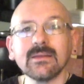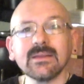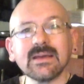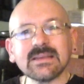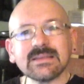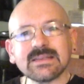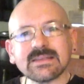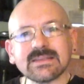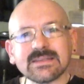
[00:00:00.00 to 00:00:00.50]

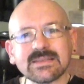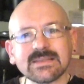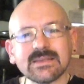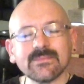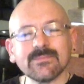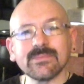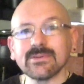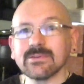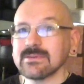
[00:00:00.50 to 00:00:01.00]
Nice and
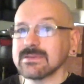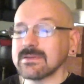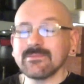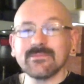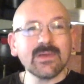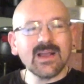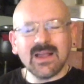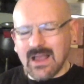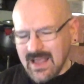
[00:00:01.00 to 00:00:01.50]
simple, and
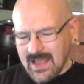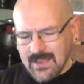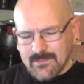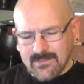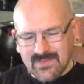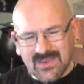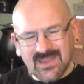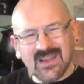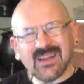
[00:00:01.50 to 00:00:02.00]

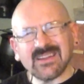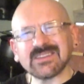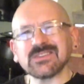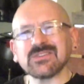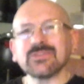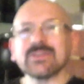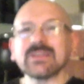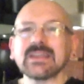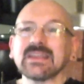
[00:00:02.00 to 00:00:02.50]
I'm not
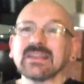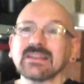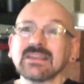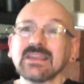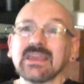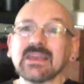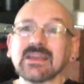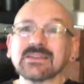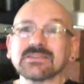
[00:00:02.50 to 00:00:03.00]
going to get
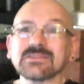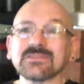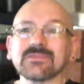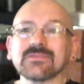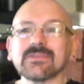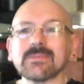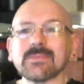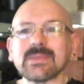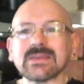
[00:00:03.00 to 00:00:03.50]
cancer
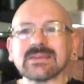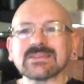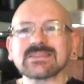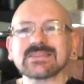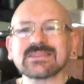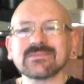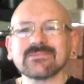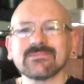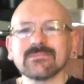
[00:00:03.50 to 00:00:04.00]
from
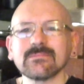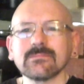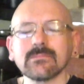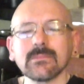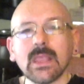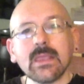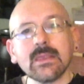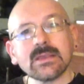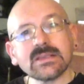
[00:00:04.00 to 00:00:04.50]
this.
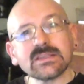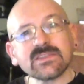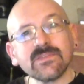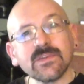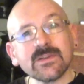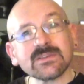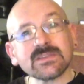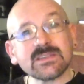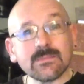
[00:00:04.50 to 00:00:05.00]
As
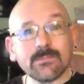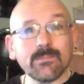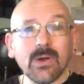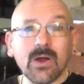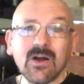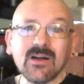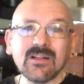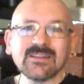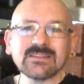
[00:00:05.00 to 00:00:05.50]
far as the
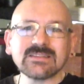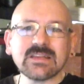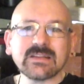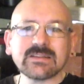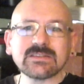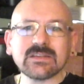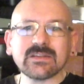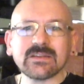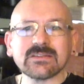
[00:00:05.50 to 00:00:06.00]

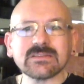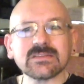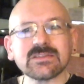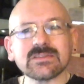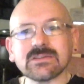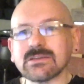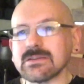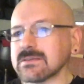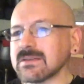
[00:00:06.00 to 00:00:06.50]
politics are
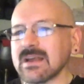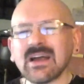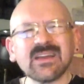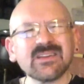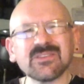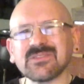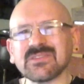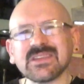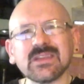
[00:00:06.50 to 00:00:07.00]
concerned, I
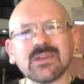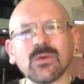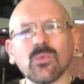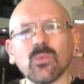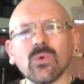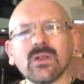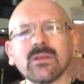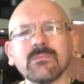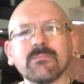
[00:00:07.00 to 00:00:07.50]
don't care
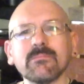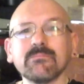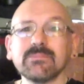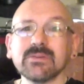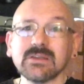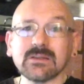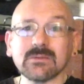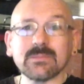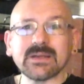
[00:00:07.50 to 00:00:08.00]
one
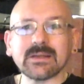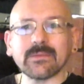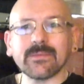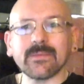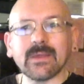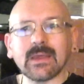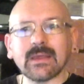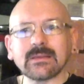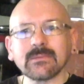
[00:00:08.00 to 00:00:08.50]
bit about
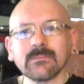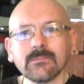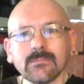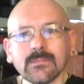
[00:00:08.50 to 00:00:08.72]
that.